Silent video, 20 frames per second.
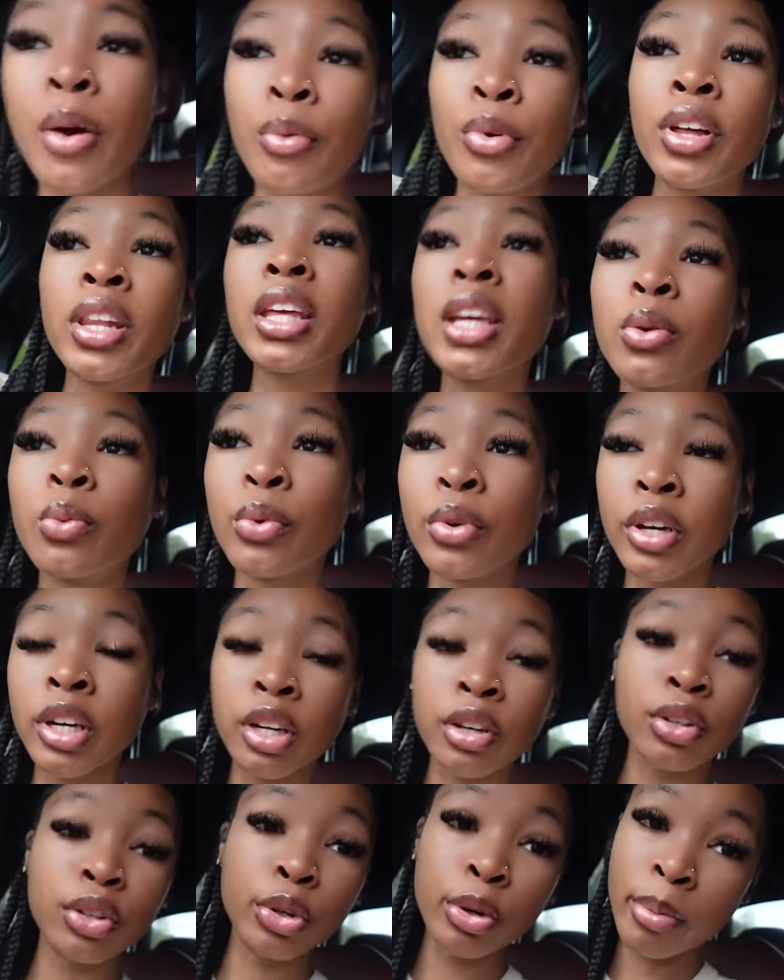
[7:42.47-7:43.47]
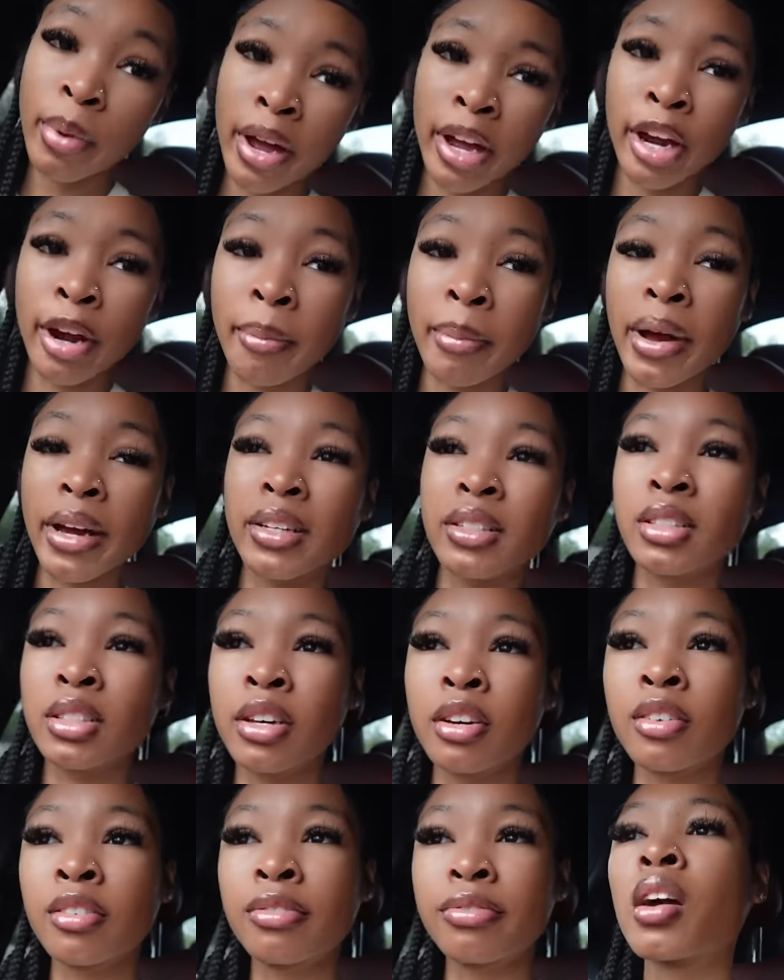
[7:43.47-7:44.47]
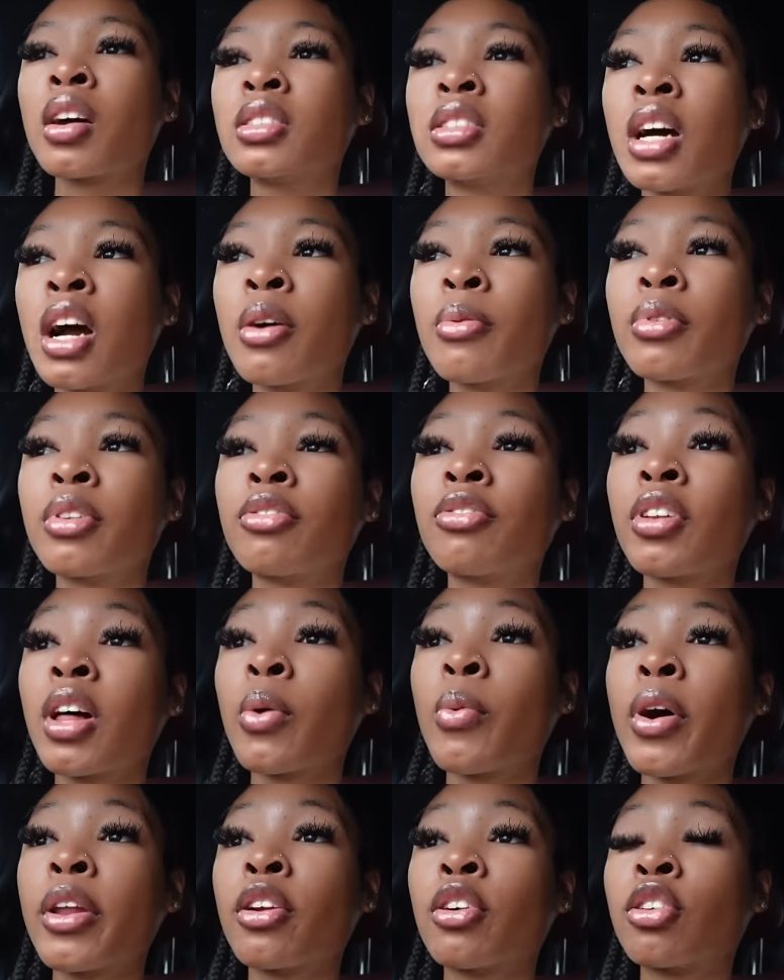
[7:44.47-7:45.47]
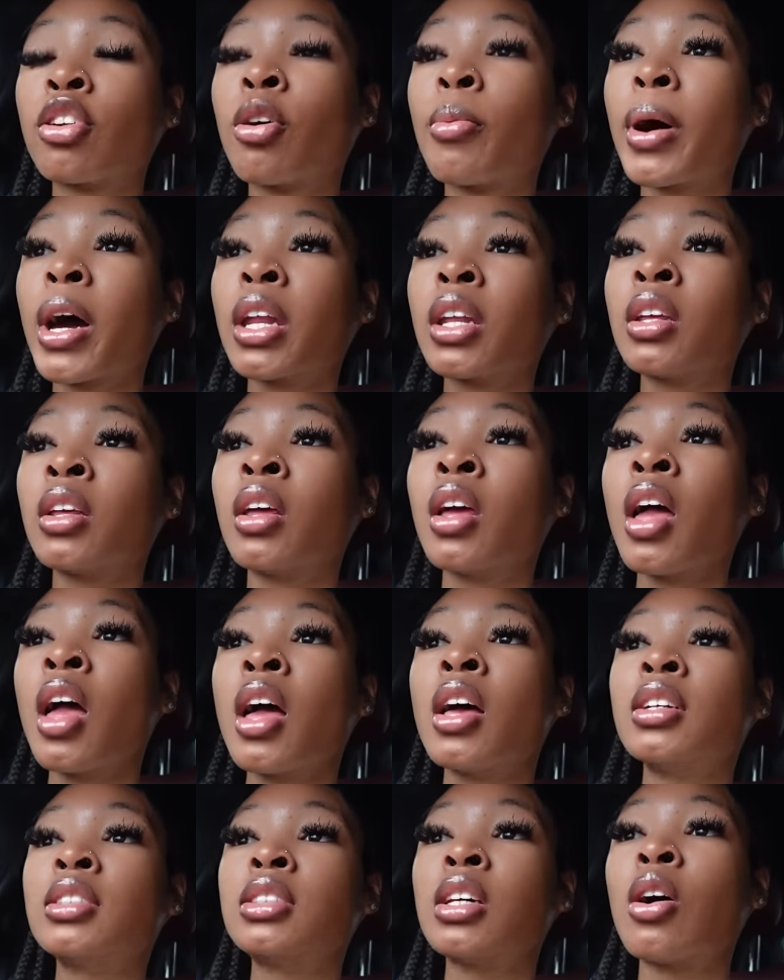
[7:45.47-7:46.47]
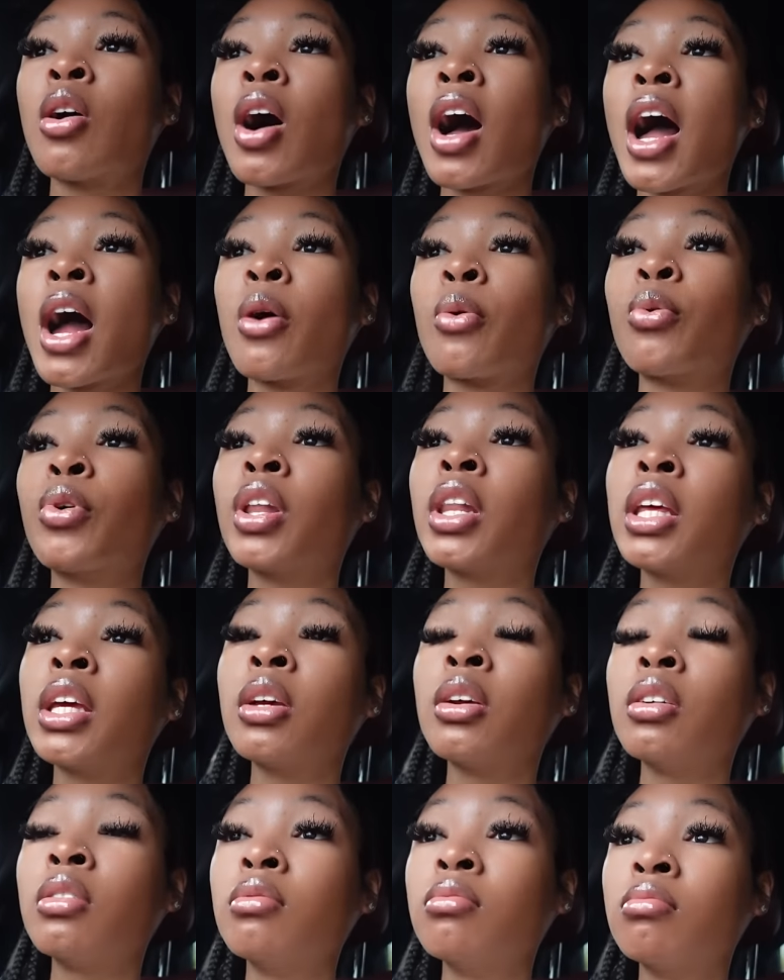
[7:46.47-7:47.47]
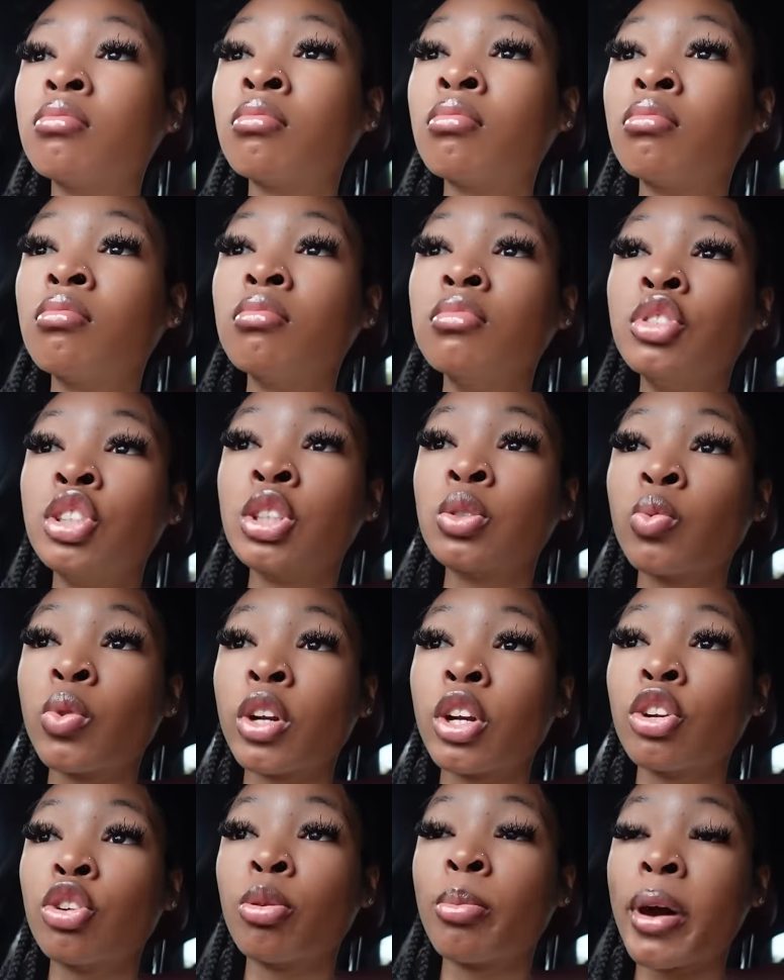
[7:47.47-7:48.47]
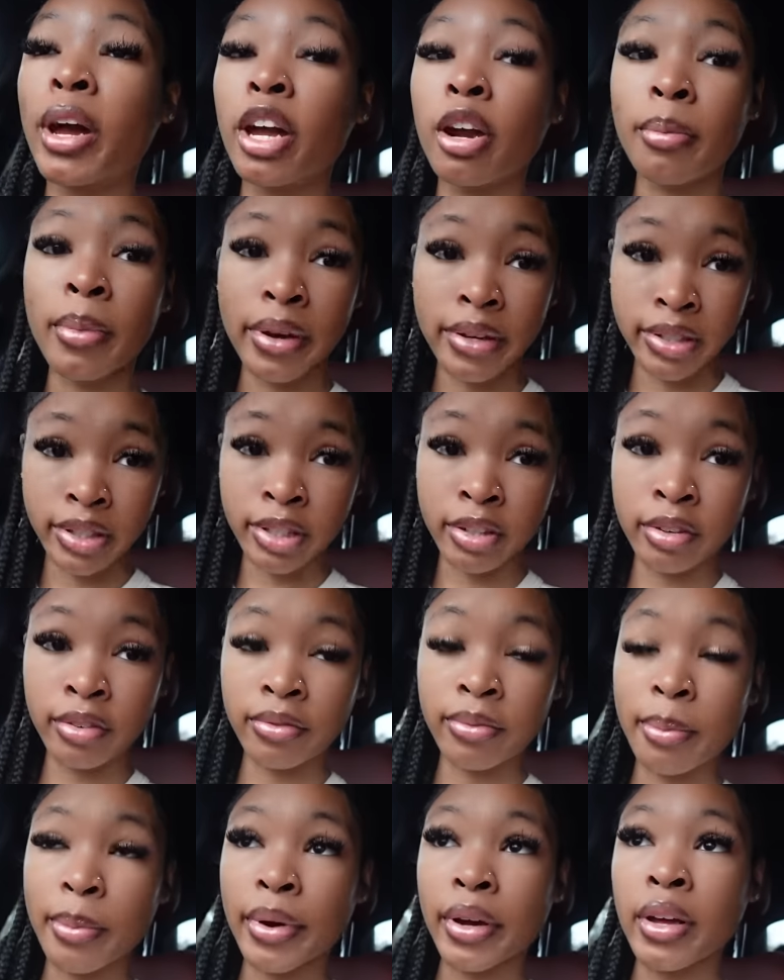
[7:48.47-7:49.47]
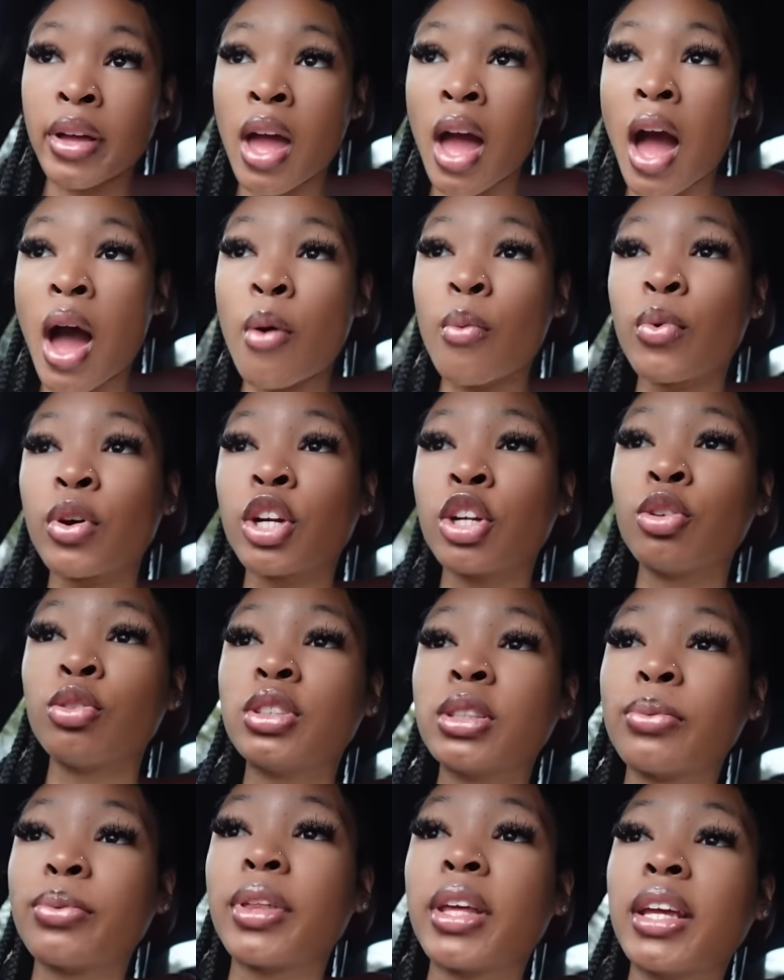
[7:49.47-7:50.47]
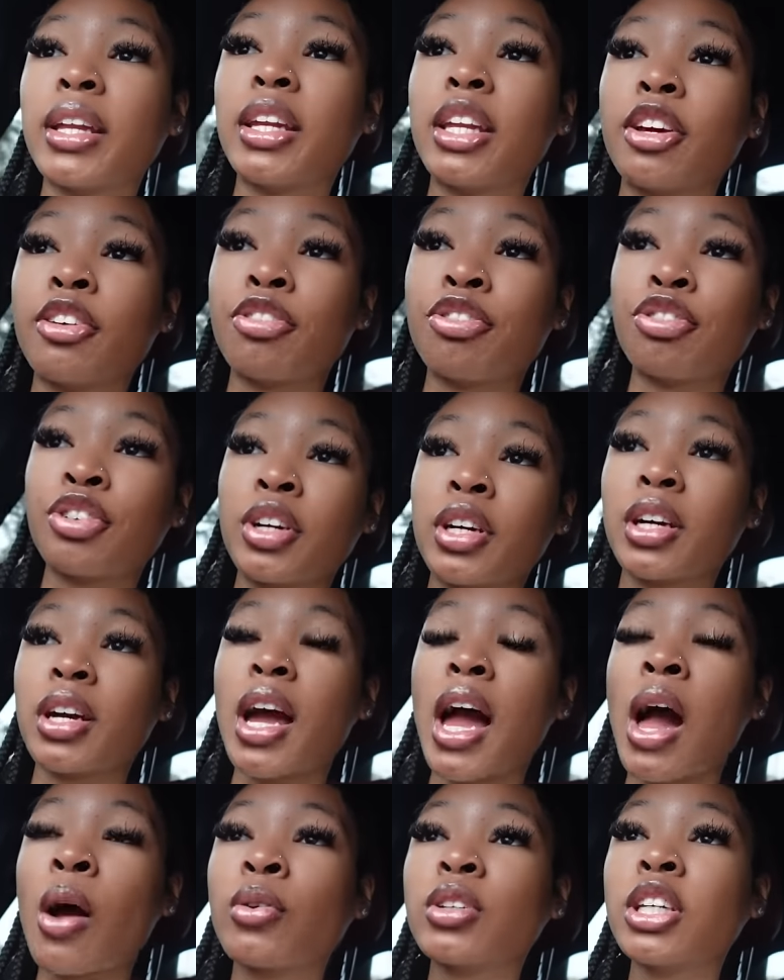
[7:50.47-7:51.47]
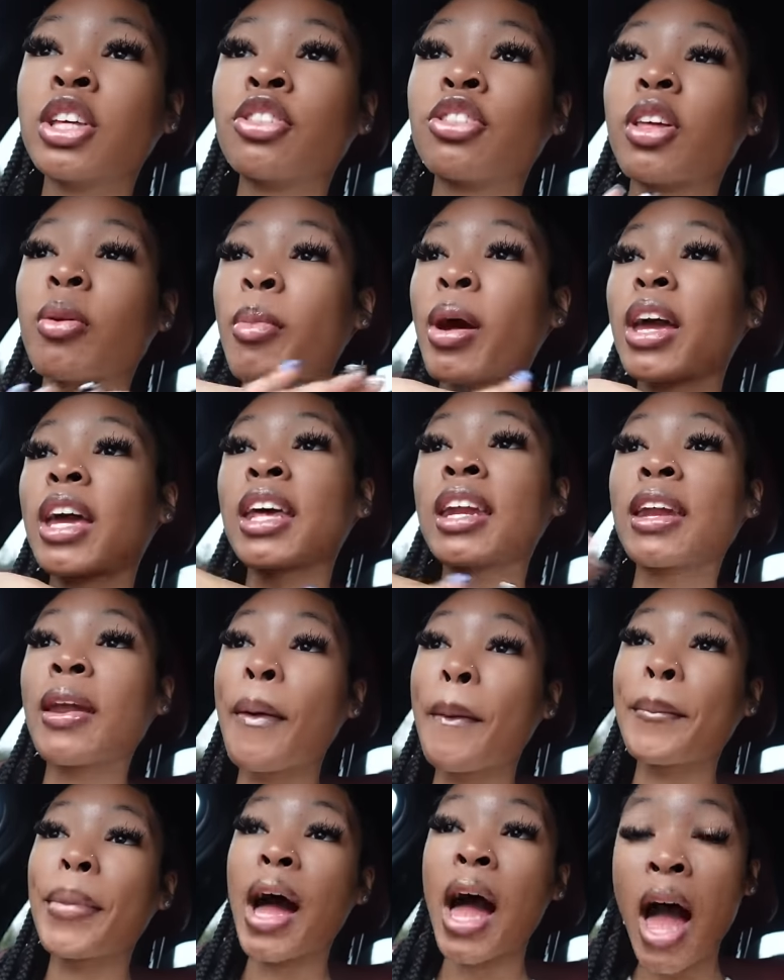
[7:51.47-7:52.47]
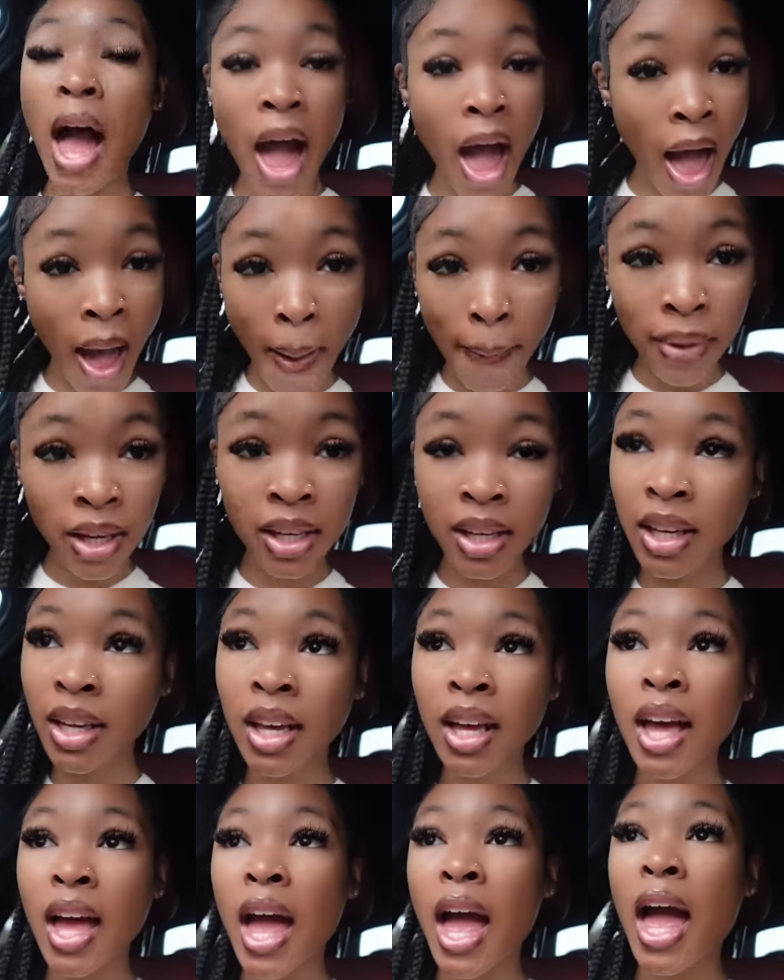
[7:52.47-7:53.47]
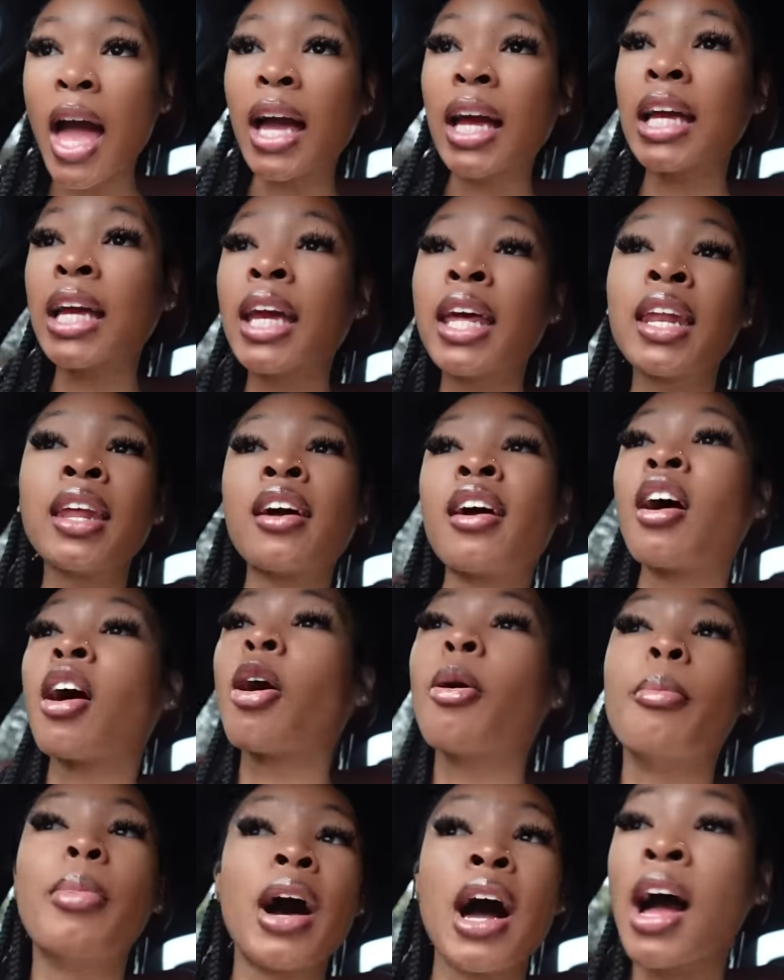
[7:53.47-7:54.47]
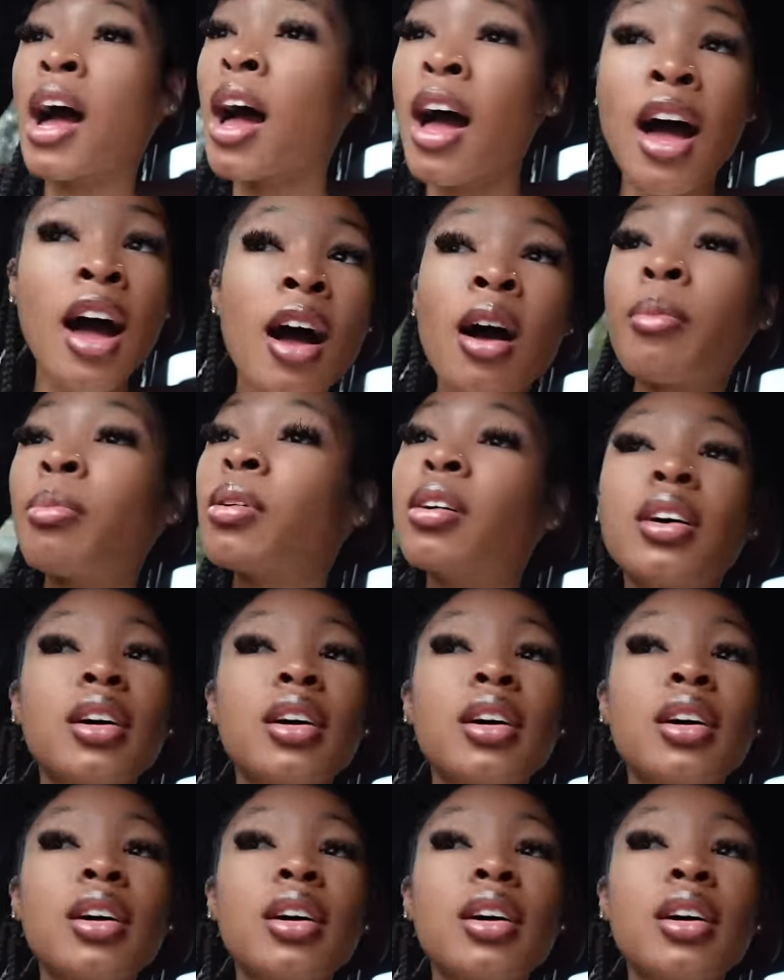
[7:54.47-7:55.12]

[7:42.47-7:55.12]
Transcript: really will do my hair myself because I don't really feel like waiting on nobody. So I really just want to do my hair myself, but I want to do something different. I was either thinking about getting a bob, getting a bob,